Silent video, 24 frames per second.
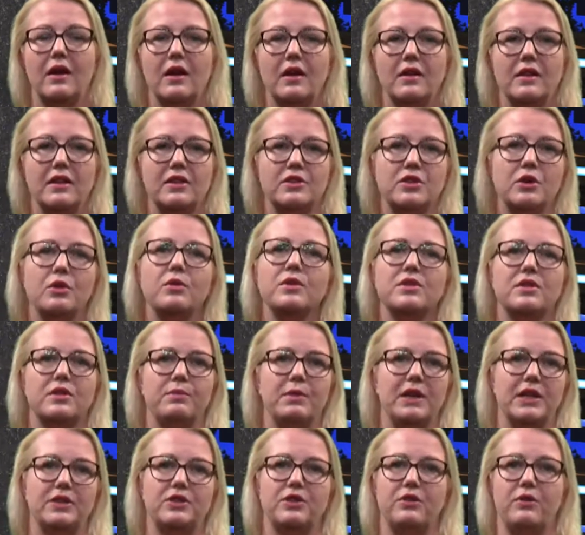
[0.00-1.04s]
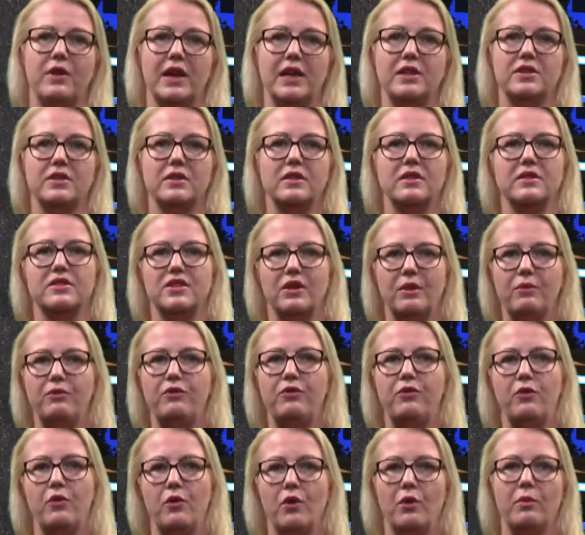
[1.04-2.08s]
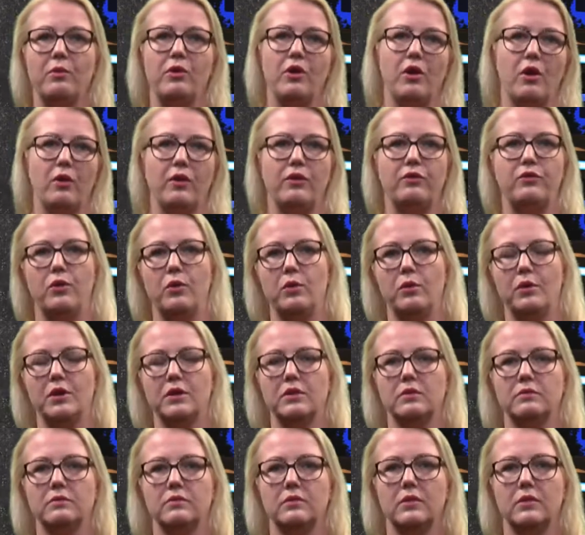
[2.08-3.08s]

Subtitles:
There's always some integration in some form going forward.